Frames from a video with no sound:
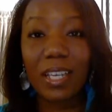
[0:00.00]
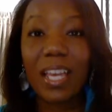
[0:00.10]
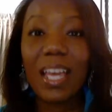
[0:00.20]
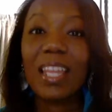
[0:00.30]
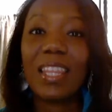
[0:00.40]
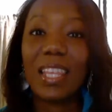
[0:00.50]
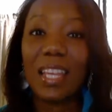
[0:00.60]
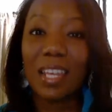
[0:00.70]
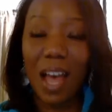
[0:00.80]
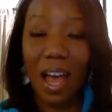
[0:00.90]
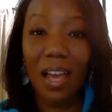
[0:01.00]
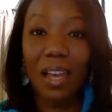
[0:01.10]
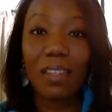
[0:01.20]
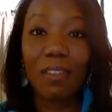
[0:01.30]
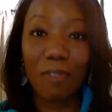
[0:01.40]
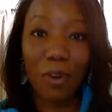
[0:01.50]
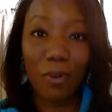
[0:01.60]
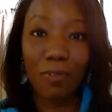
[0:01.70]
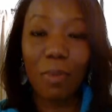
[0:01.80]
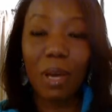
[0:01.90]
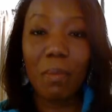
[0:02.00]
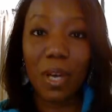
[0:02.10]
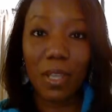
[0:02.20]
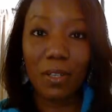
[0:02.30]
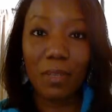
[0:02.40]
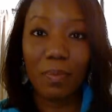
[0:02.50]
and then hide the phone from my mother.